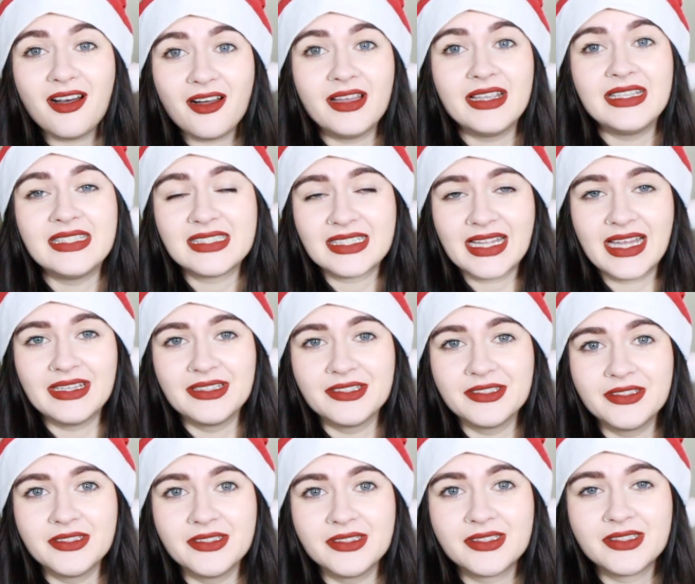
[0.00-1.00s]
high
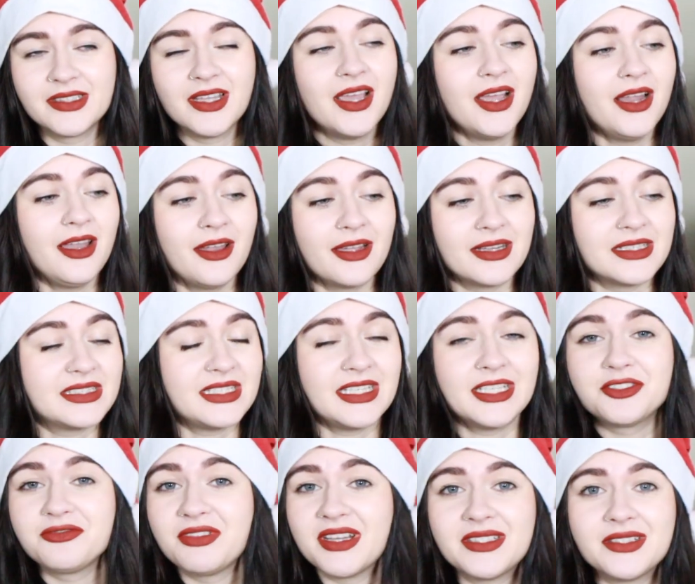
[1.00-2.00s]
standards. Like, she
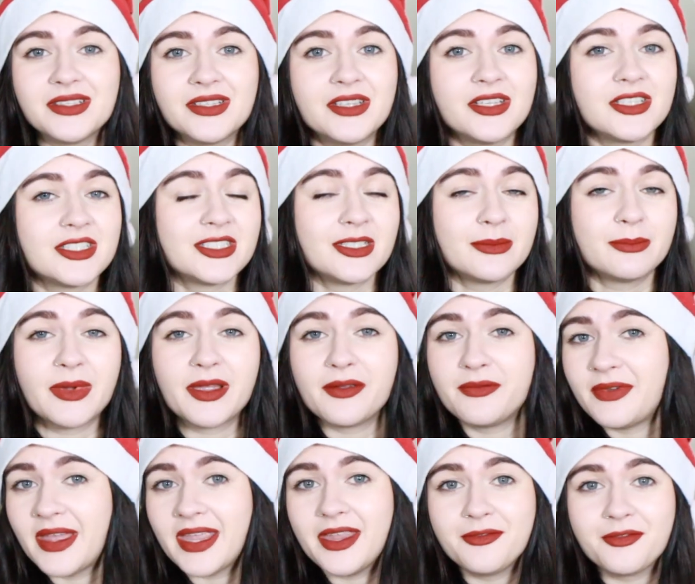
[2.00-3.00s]
has written some of my
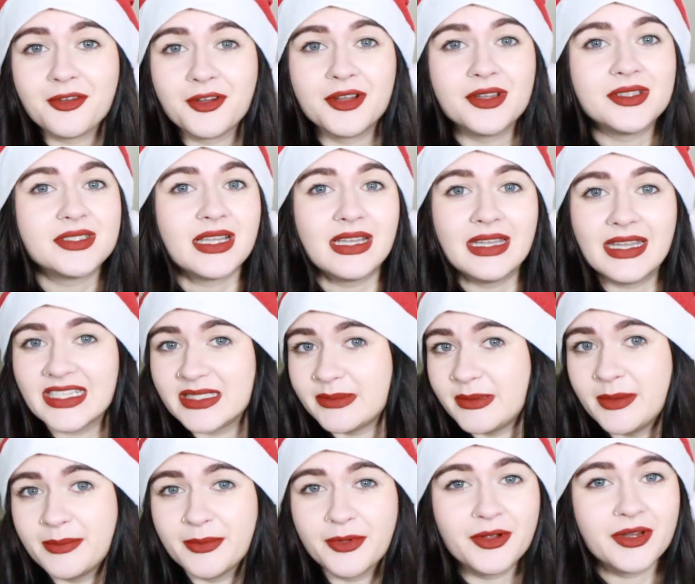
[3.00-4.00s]
favourite
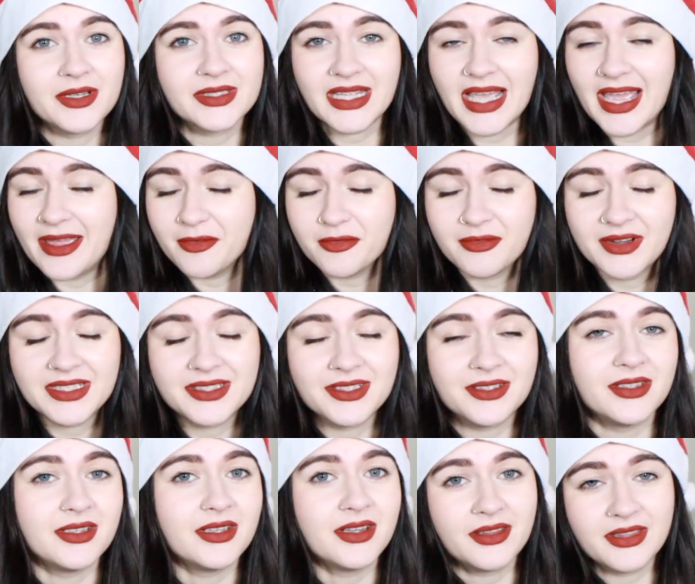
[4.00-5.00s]
lesbian books ever
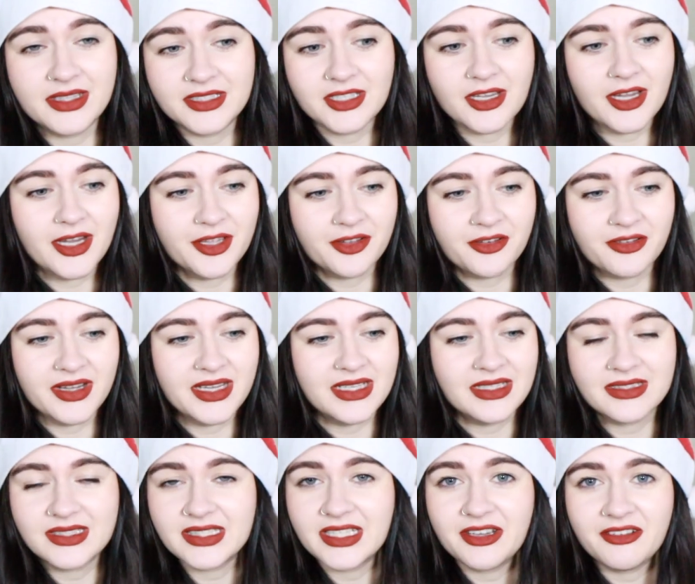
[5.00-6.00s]
written. The Delilah
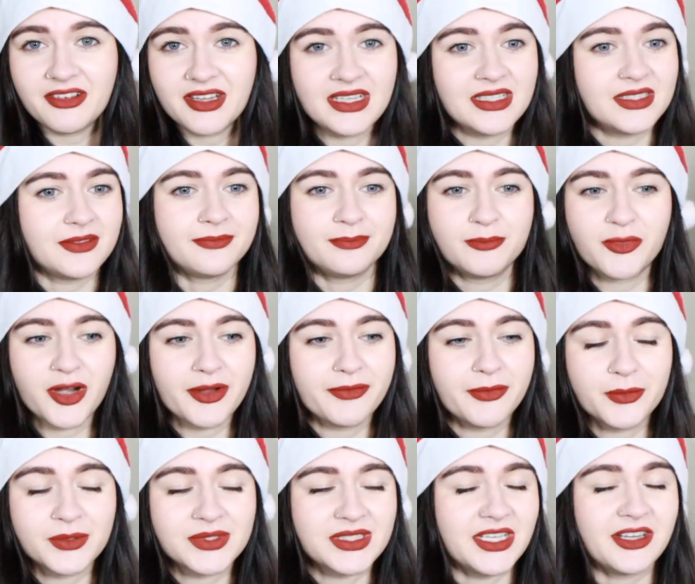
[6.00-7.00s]
Green series,
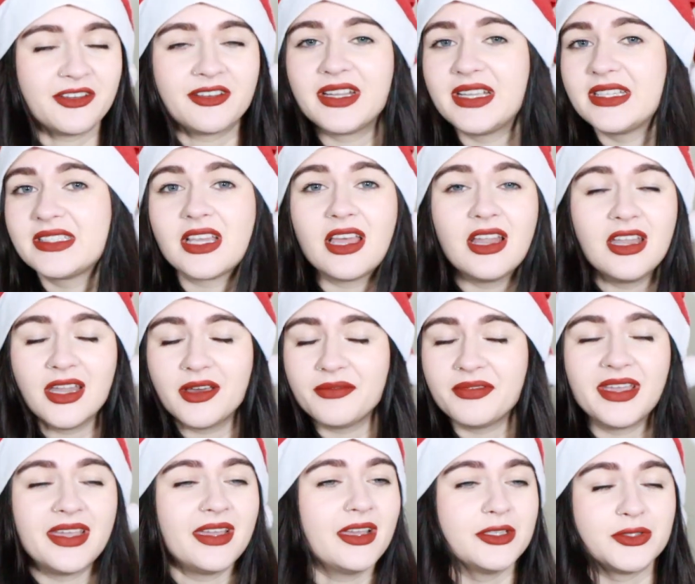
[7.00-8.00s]
Brightfall series, love
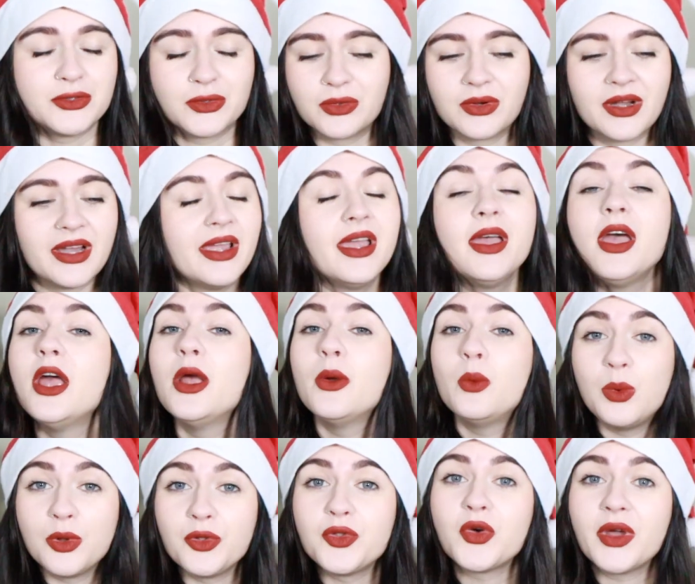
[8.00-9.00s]
it, adore it,
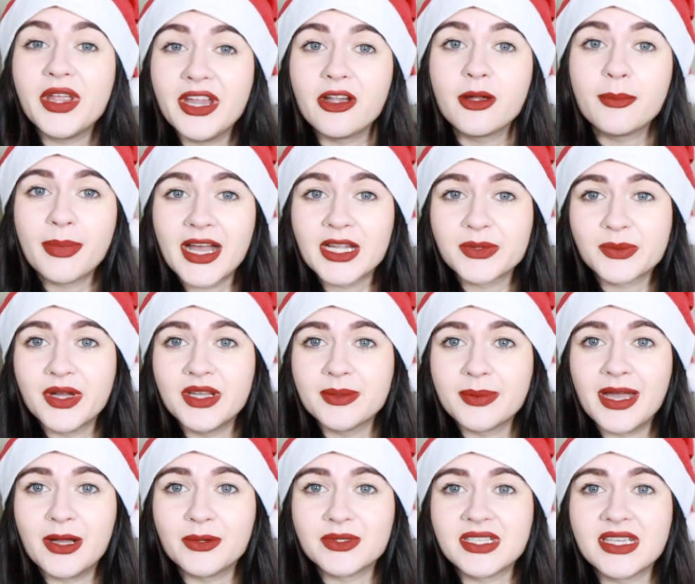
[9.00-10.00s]
will not hear a bad word
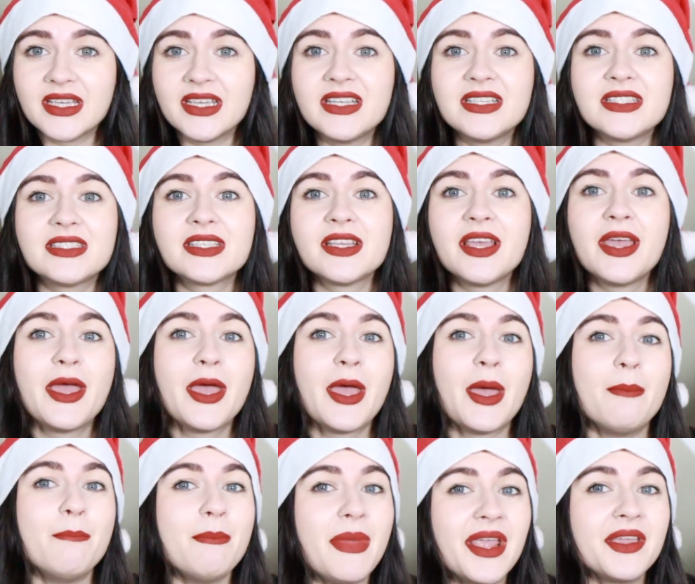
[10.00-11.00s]
about it.
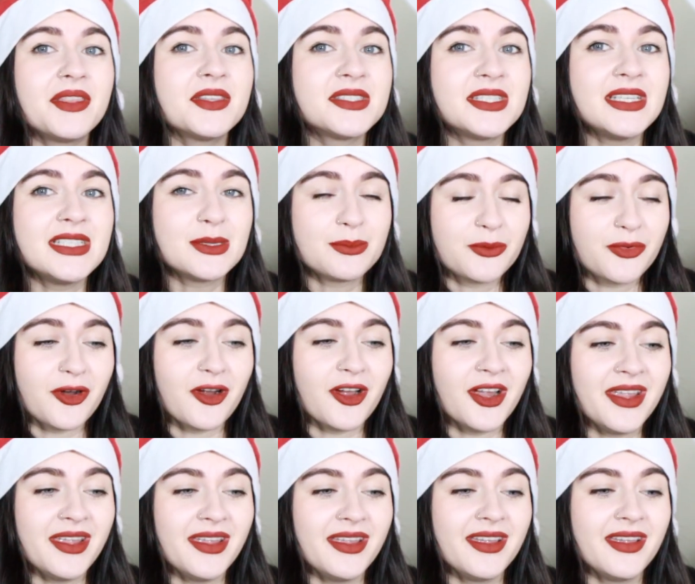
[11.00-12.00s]
Make the Season
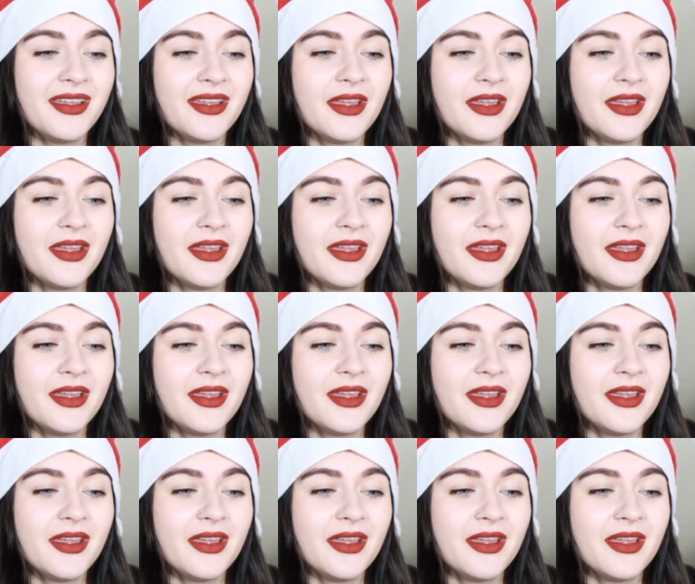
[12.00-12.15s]
Bright